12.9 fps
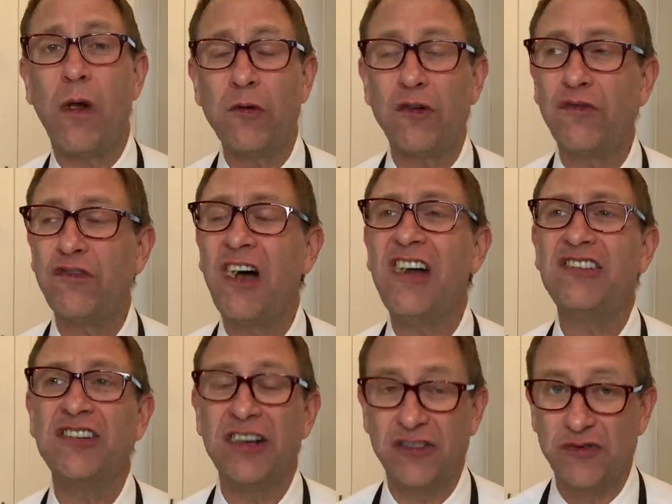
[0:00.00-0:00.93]
the
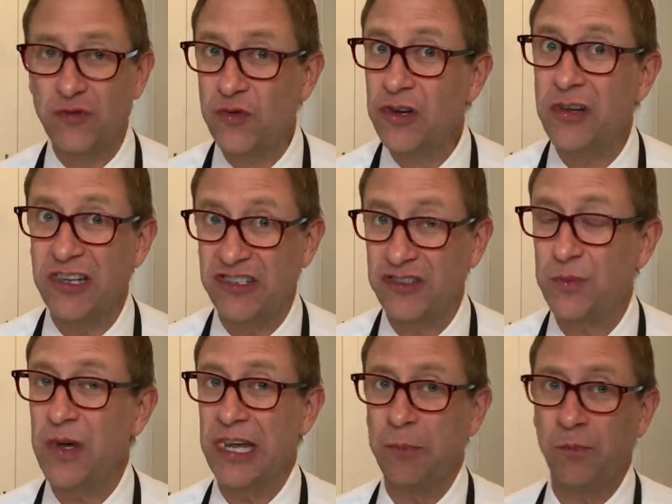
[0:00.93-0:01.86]
frosting is really
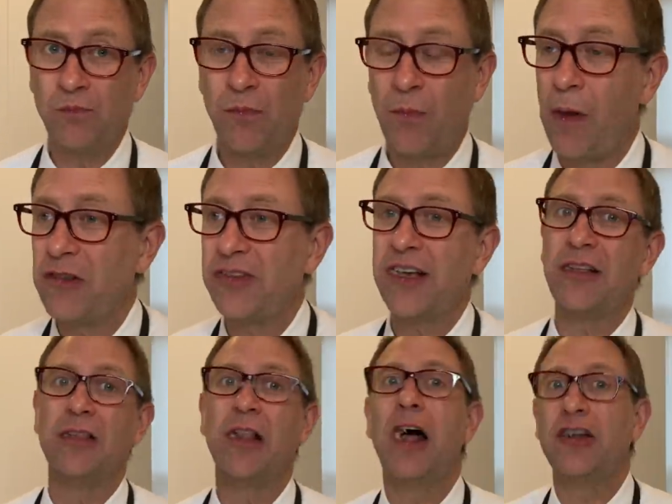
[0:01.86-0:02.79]
sweet. That's like a
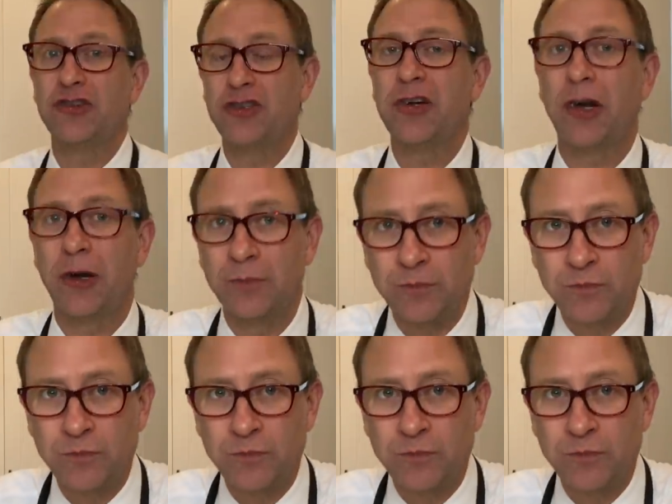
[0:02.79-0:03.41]
lot of sugar.